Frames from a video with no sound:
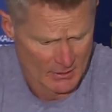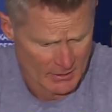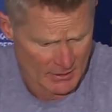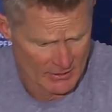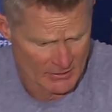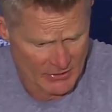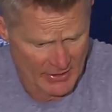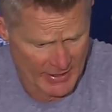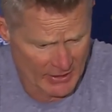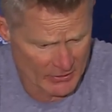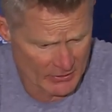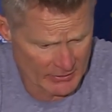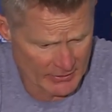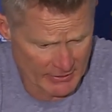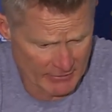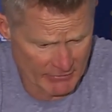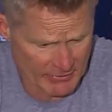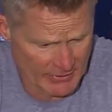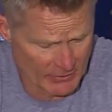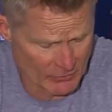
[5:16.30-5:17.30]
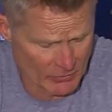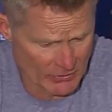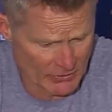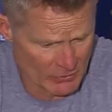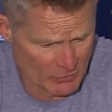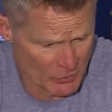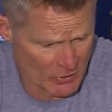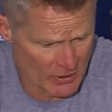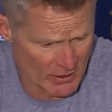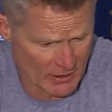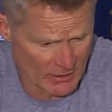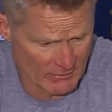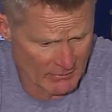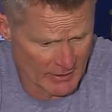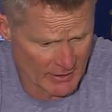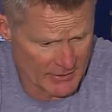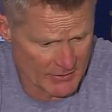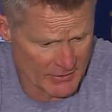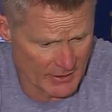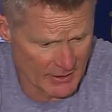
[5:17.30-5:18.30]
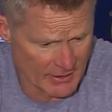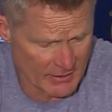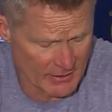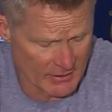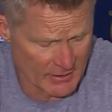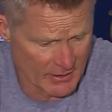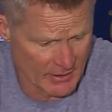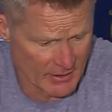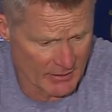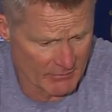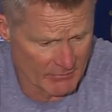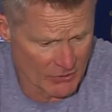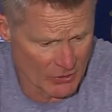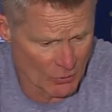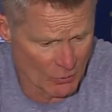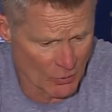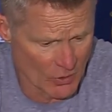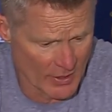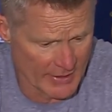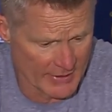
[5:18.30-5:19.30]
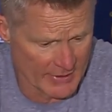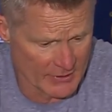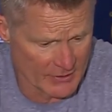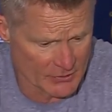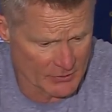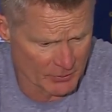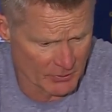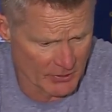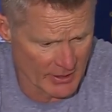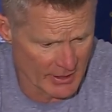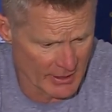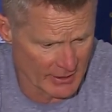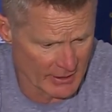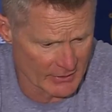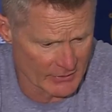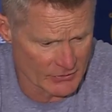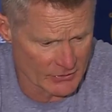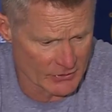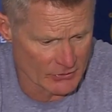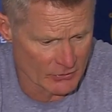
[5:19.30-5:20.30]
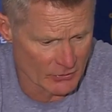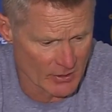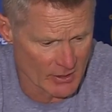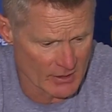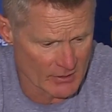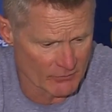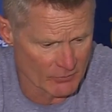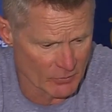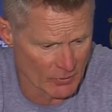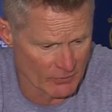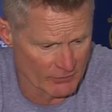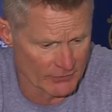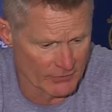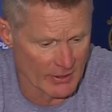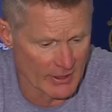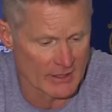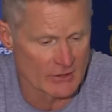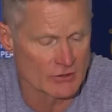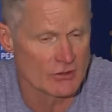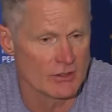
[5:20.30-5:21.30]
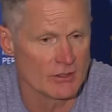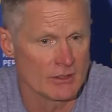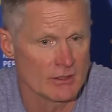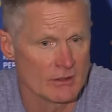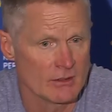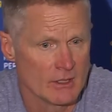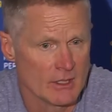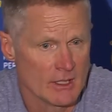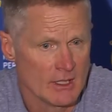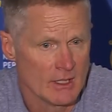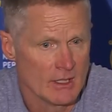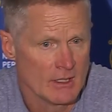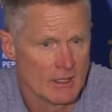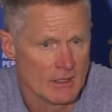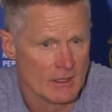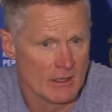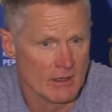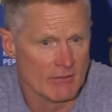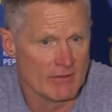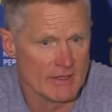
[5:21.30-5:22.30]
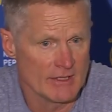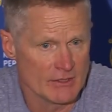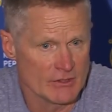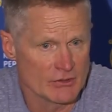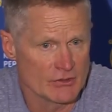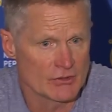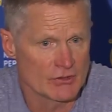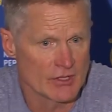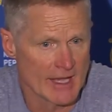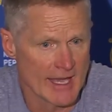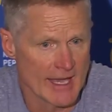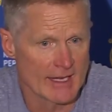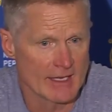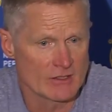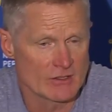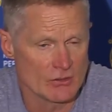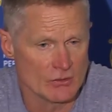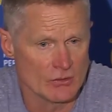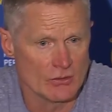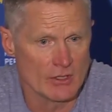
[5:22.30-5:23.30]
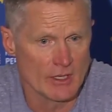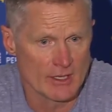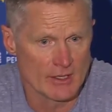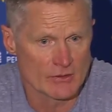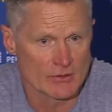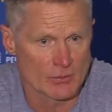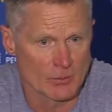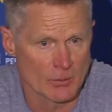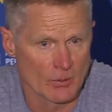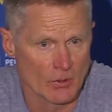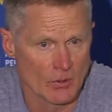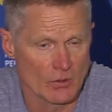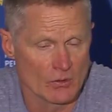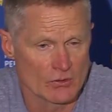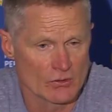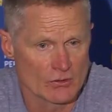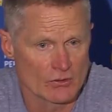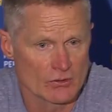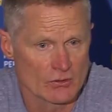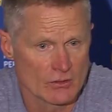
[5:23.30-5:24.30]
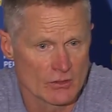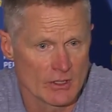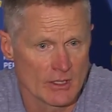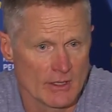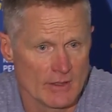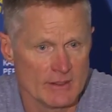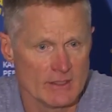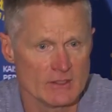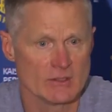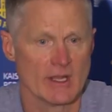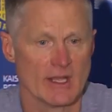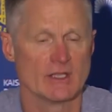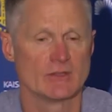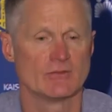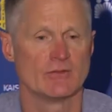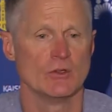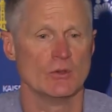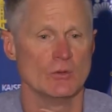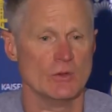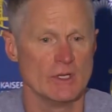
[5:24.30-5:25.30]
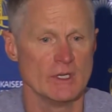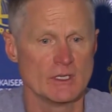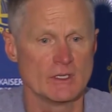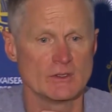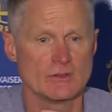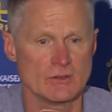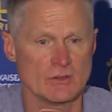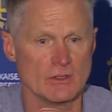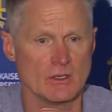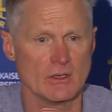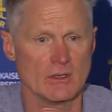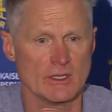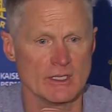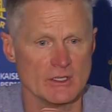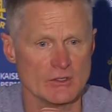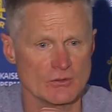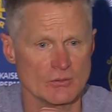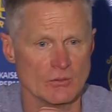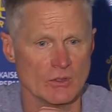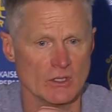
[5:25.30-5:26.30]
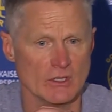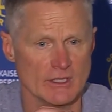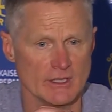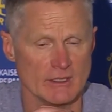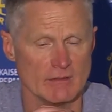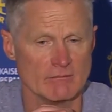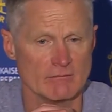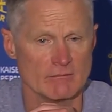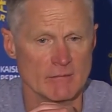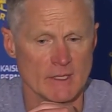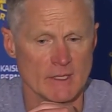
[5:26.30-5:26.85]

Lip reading: he's handled everything really well. I think the way he's playing is a direct reflection of his attitude and his approach these last few weeks. You know, he's really